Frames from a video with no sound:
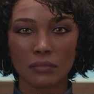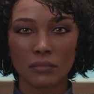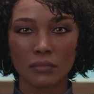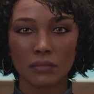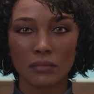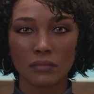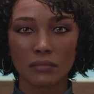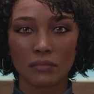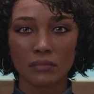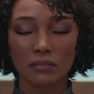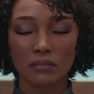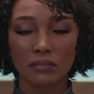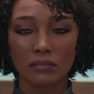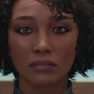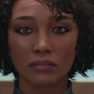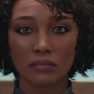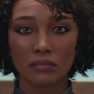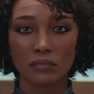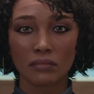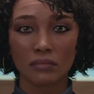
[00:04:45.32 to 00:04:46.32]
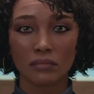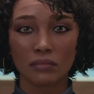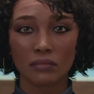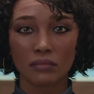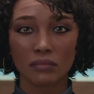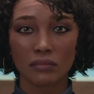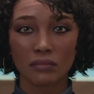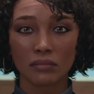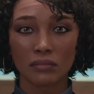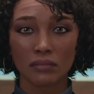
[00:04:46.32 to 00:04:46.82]

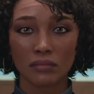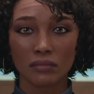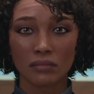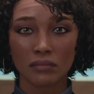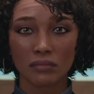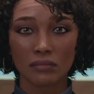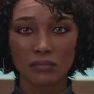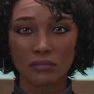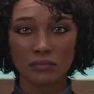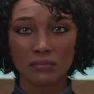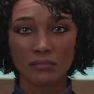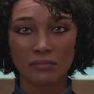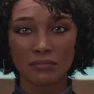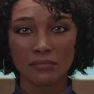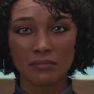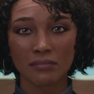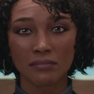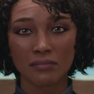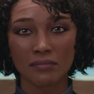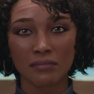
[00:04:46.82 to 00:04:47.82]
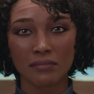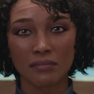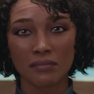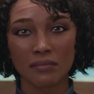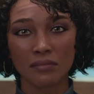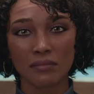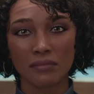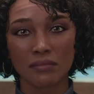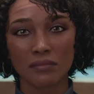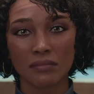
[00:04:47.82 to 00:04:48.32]

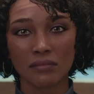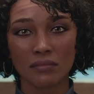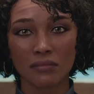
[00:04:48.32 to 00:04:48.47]
Nobody speaks.